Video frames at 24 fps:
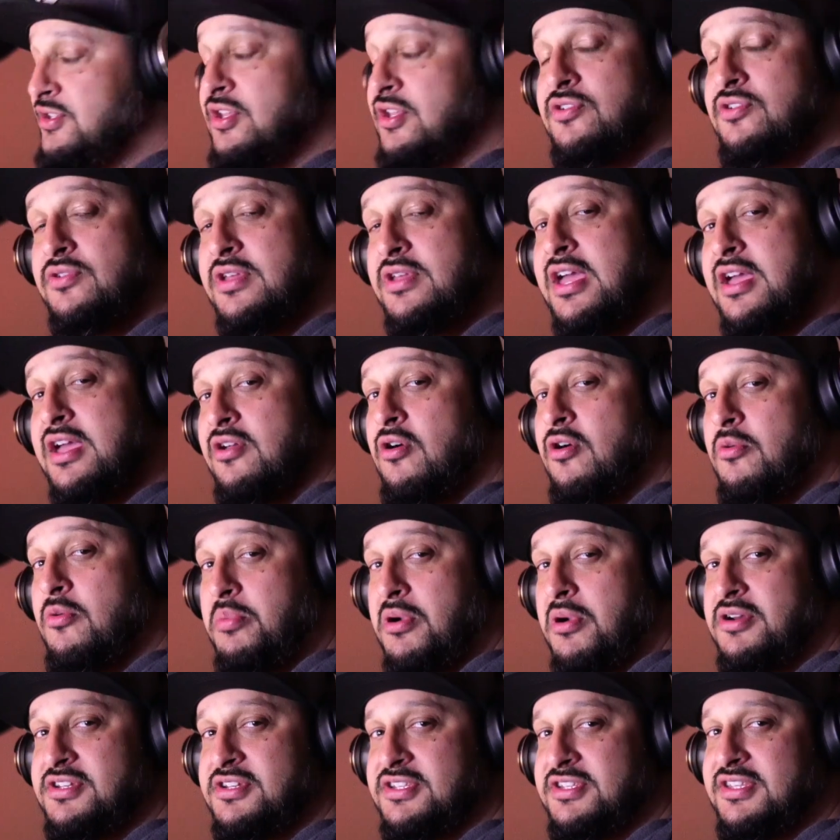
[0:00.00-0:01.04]
you can go
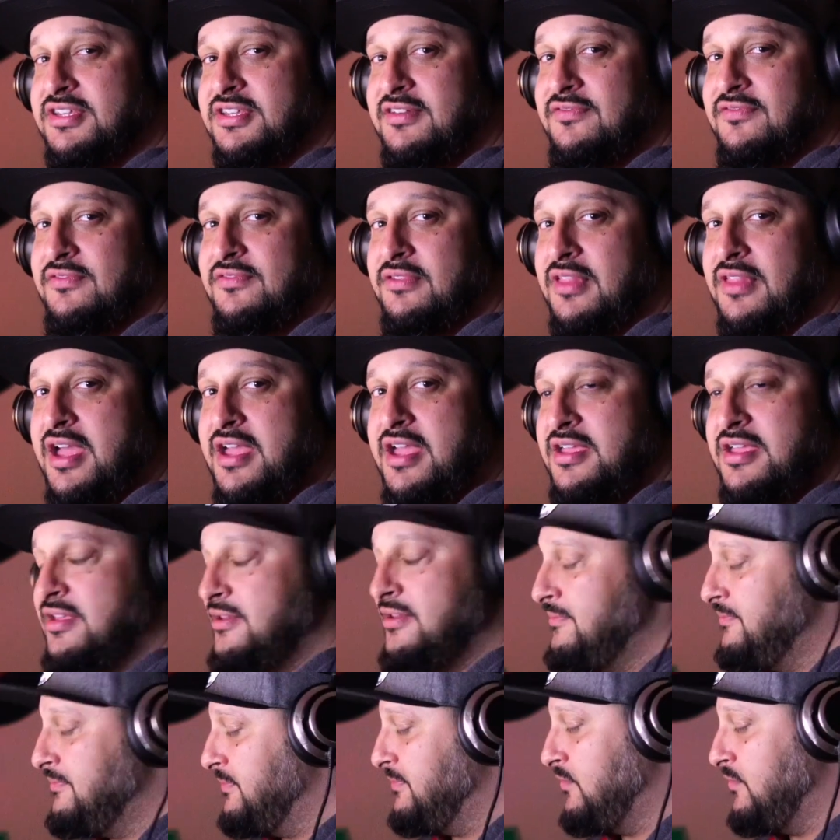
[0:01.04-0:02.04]
purchase it if you like.